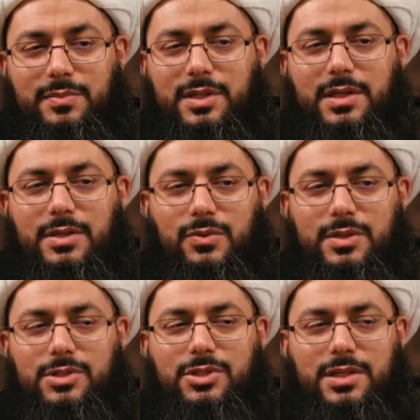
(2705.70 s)
And this
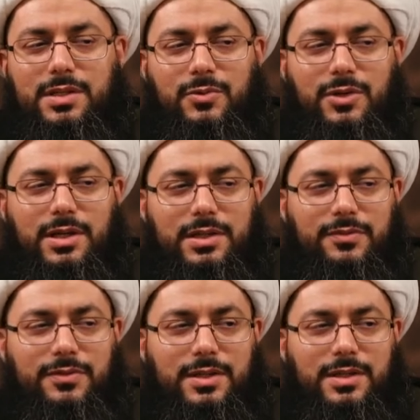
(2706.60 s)
question must be
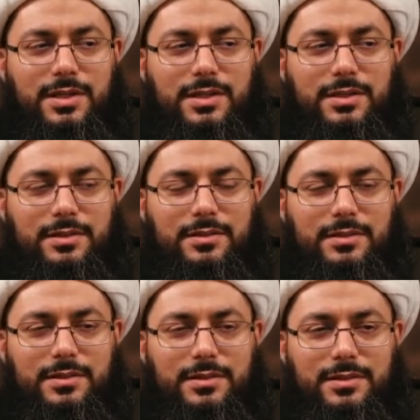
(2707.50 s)
asked to our
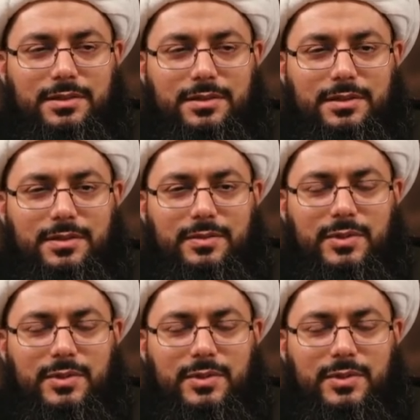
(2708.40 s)
opposers,